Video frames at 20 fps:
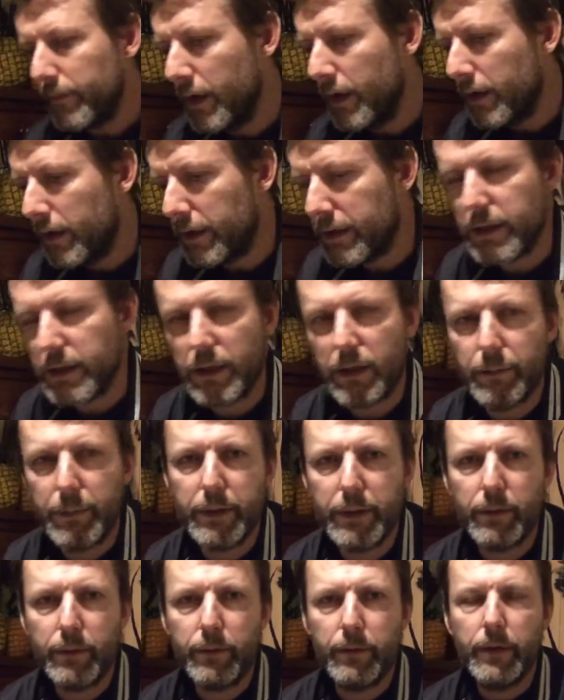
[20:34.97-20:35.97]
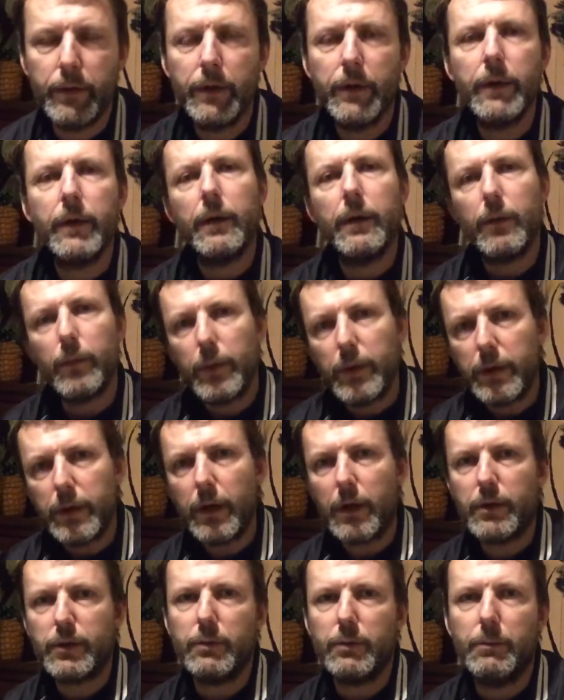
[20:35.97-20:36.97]
It's in the middle, where you
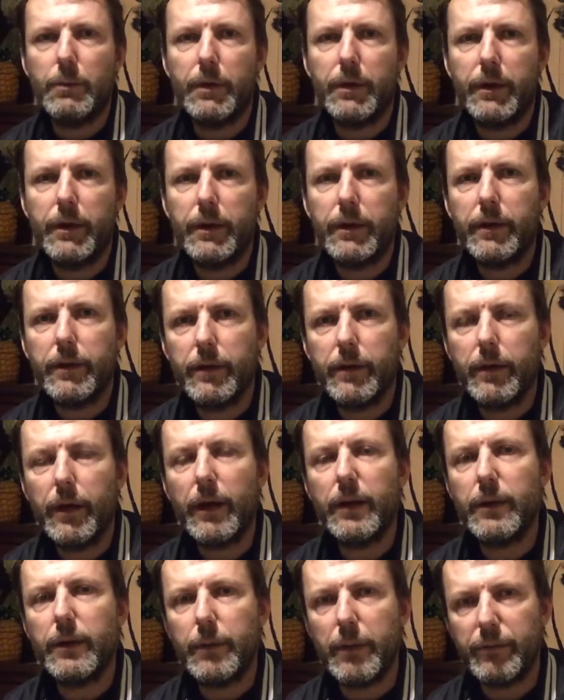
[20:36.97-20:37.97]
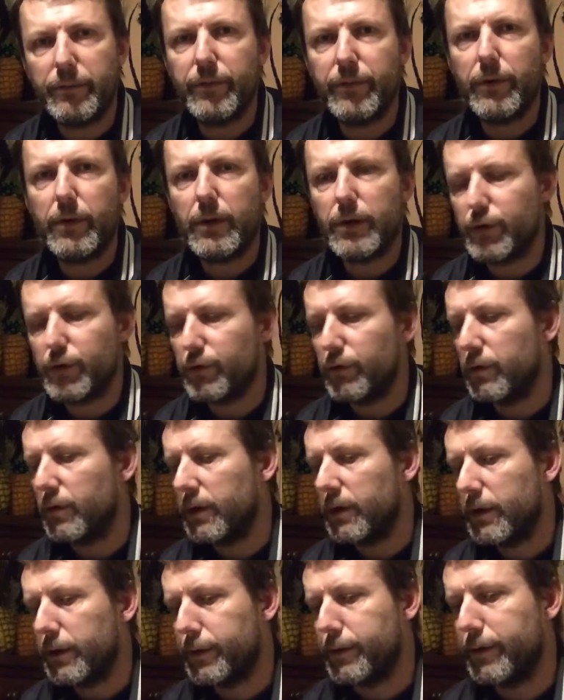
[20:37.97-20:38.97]
got some money and you ain't fucking
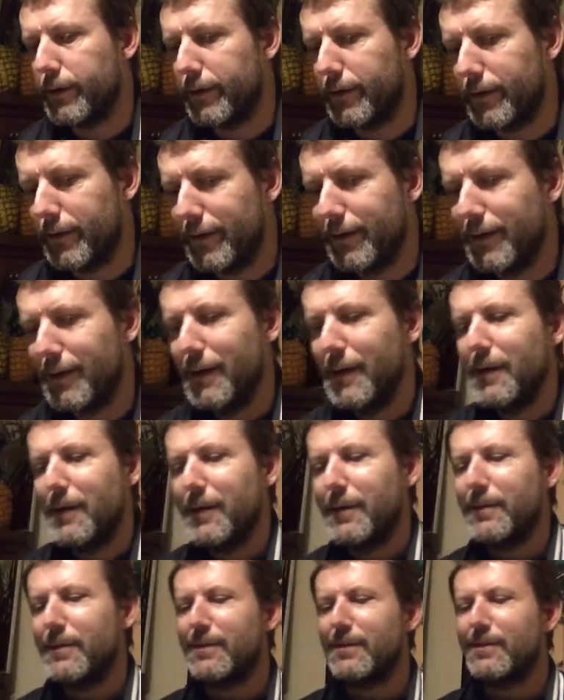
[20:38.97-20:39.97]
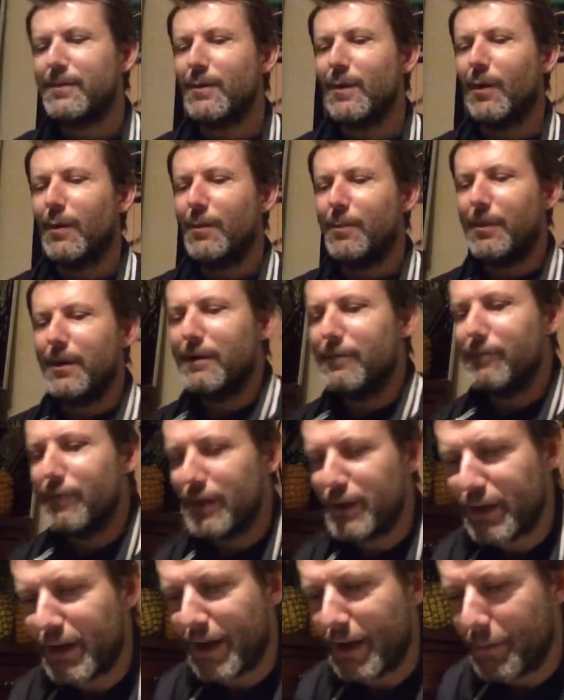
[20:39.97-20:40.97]
struggling. It's like being
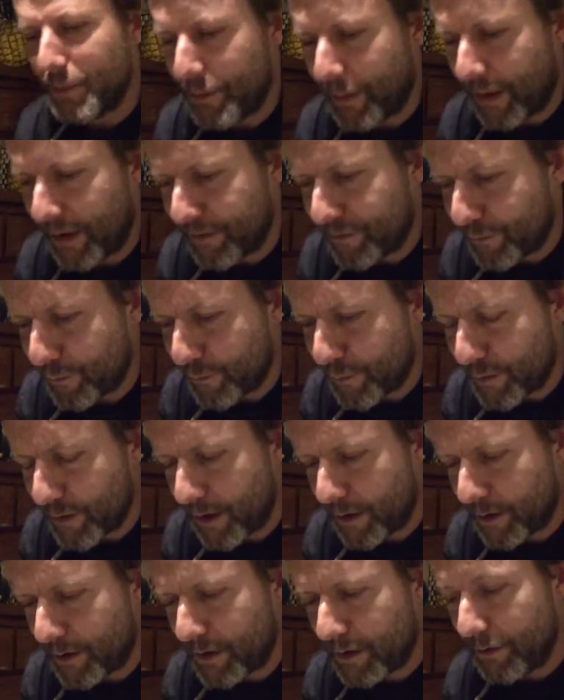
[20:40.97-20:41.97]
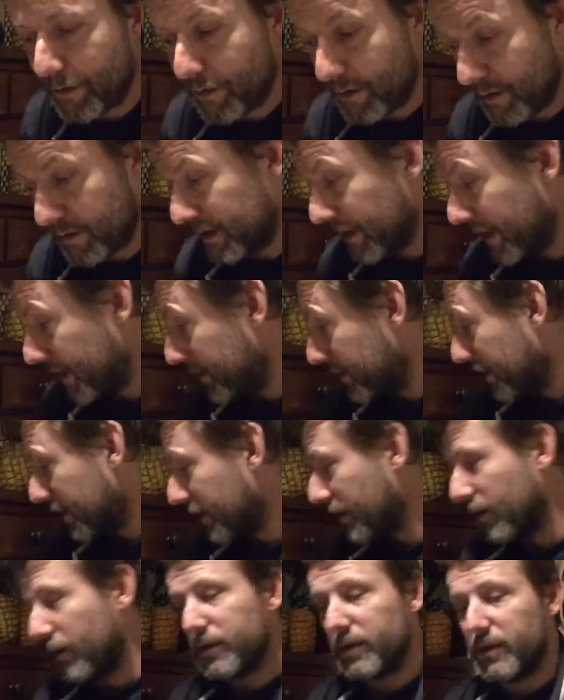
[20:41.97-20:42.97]
rich can be bad for you, though. Well, I say
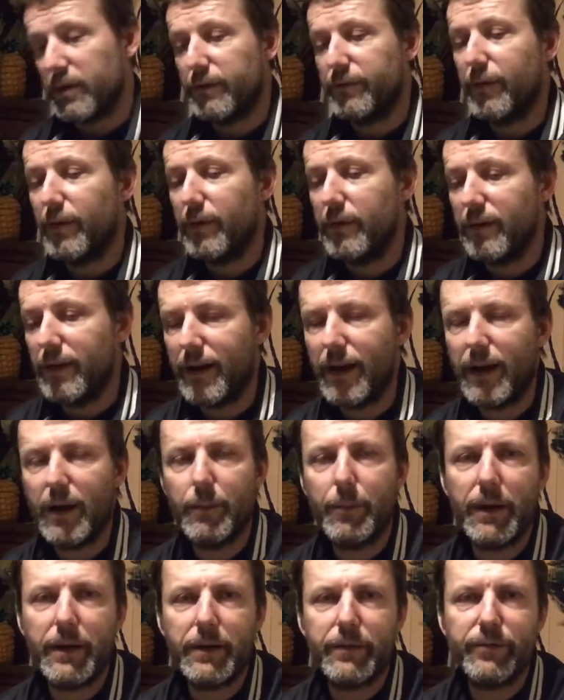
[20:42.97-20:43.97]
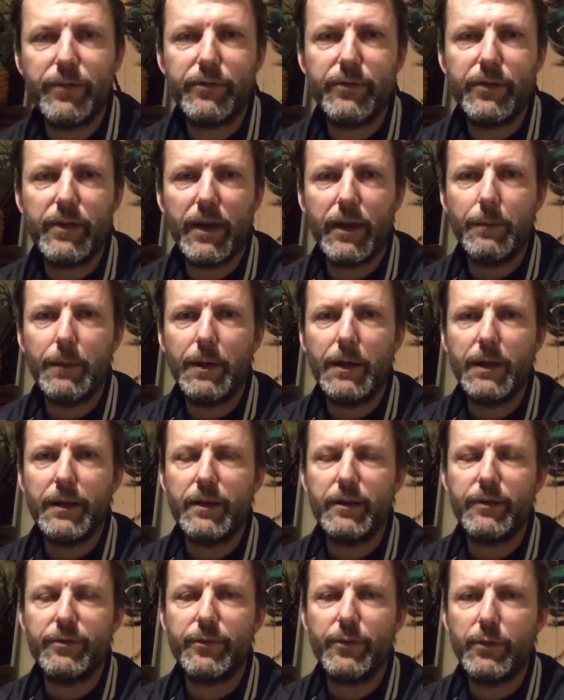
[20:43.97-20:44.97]
that guy's going to find out how bad 58 million
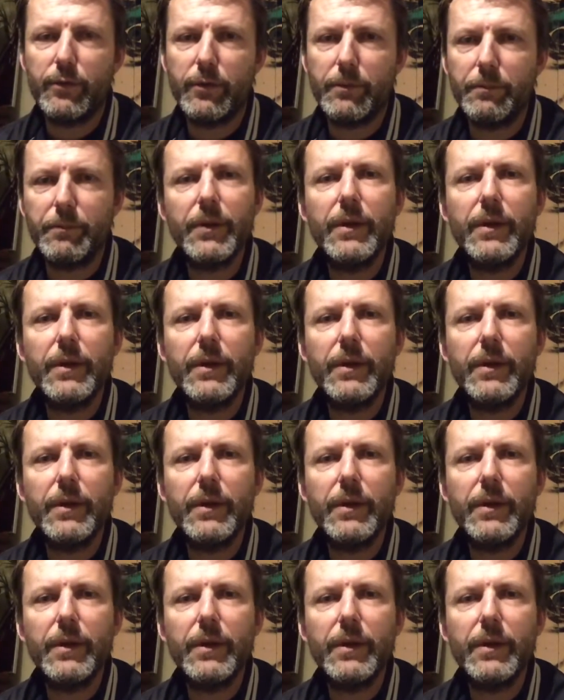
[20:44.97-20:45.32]
is for him,